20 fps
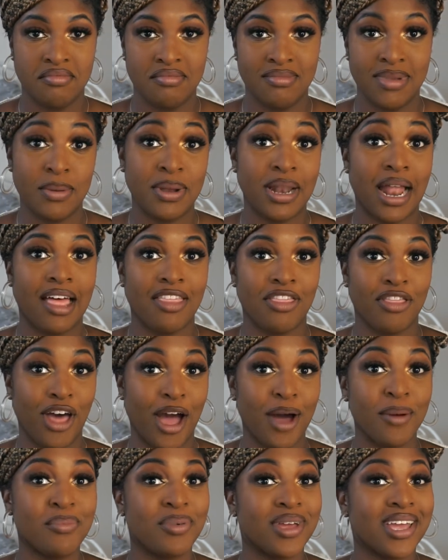maybe like
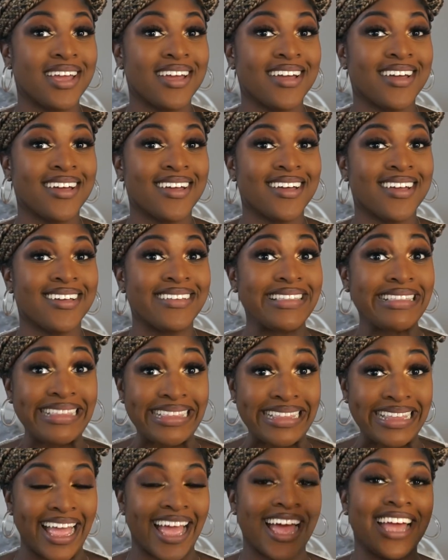that big,
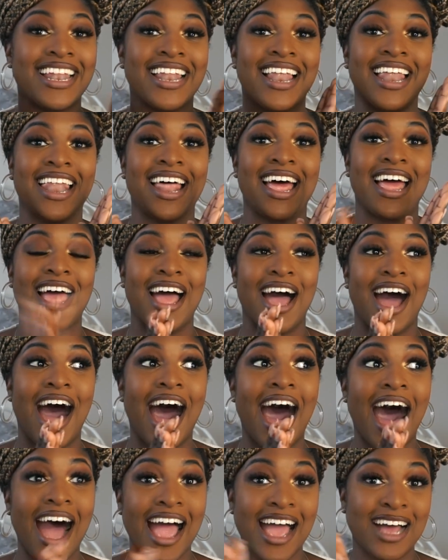and
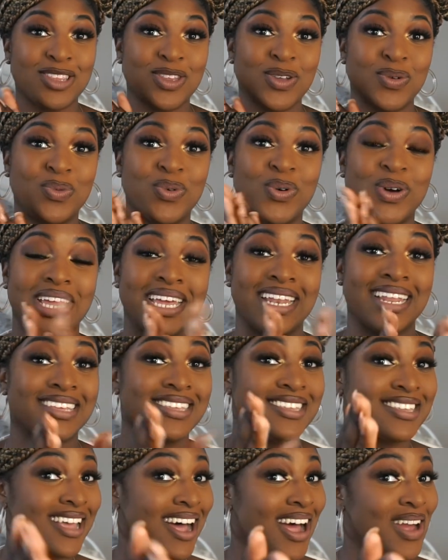I had to walk in it
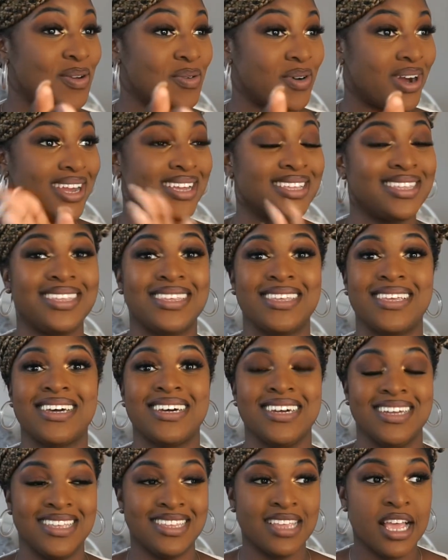sideways
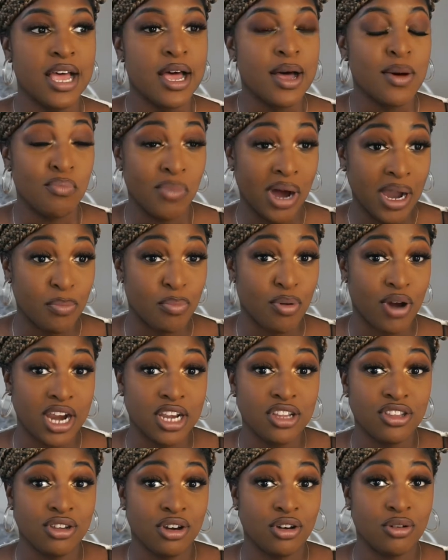because my
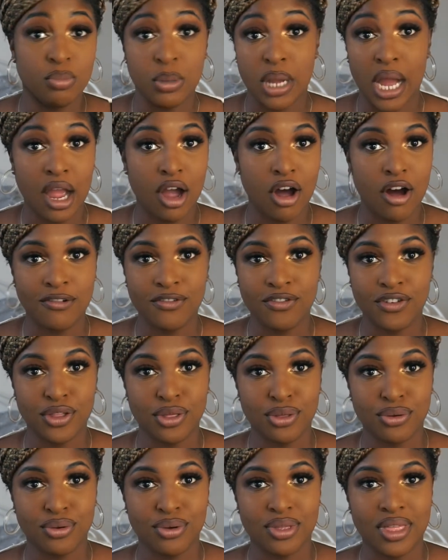brain told me I can't fit
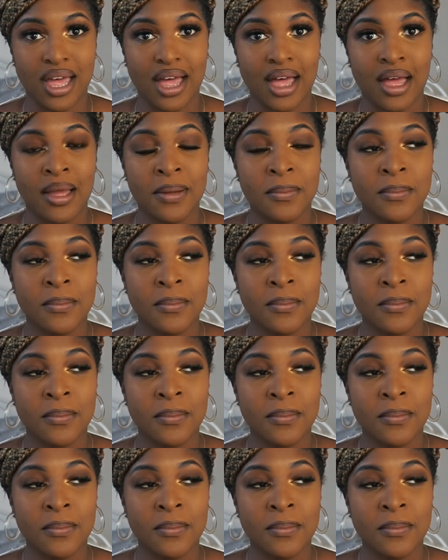through that.